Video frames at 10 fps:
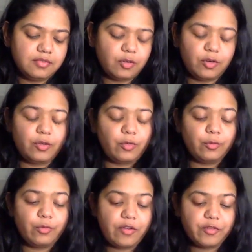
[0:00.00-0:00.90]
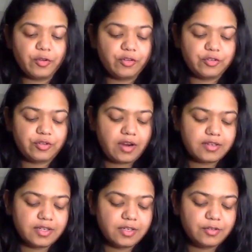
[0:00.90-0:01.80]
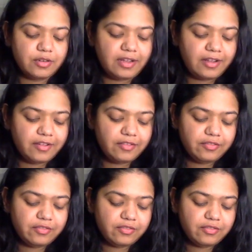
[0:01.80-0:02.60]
or whoever you're attracting in your life,